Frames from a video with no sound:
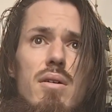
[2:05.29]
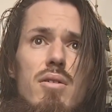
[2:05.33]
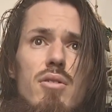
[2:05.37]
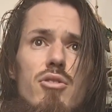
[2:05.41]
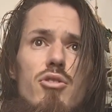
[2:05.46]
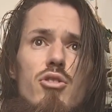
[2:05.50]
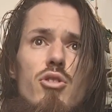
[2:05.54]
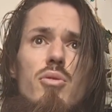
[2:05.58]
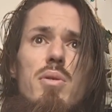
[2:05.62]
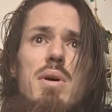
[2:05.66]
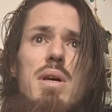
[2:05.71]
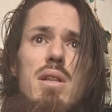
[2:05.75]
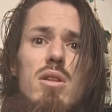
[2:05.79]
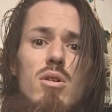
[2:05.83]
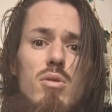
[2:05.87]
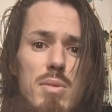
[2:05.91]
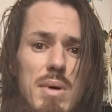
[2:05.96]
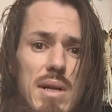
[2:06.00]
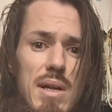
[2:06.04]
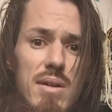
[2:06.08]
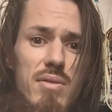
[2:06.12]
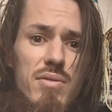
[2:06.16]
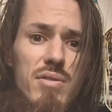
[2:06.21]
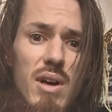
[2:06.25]
doing the
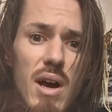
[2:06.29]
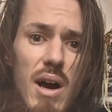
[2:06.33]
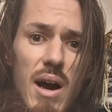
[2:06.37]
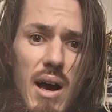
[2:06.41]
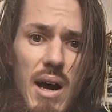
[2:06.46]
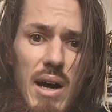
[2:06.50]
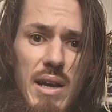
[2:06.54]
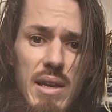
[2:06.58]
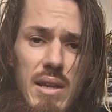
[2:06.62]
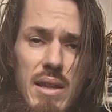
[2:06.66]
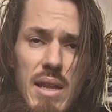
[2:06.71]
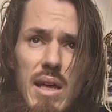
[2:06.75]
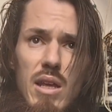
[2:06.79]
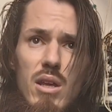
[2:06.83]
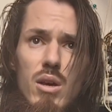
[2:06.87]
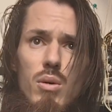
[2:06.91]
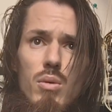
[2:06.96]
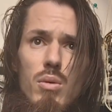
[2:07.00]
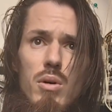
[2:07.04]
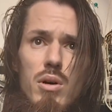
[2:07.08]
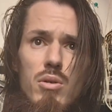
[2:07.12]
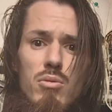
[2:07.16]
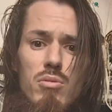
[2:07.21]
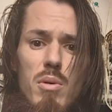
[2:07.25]
will of God and that you
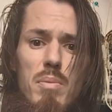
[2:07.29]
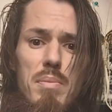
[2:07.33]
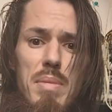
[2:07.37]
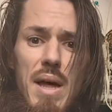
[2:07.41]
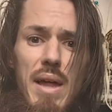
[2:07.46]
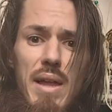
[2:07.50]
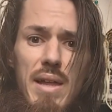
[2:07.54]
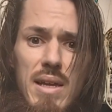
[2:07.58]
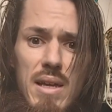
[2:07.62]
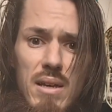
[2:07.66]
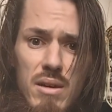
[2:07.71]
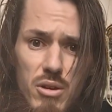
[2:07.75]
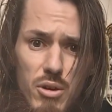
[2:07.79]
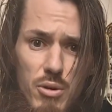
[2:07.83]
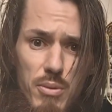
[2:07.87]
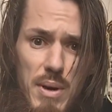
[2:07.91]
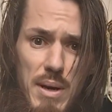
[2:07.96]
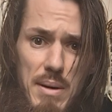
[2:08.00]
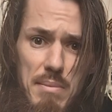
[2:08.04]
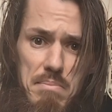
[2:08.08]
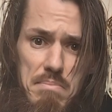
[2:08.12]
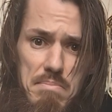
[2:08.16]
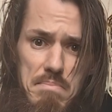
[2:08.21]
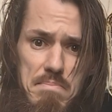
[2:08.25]
were in rebellion to
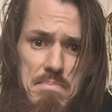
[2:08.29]
Him.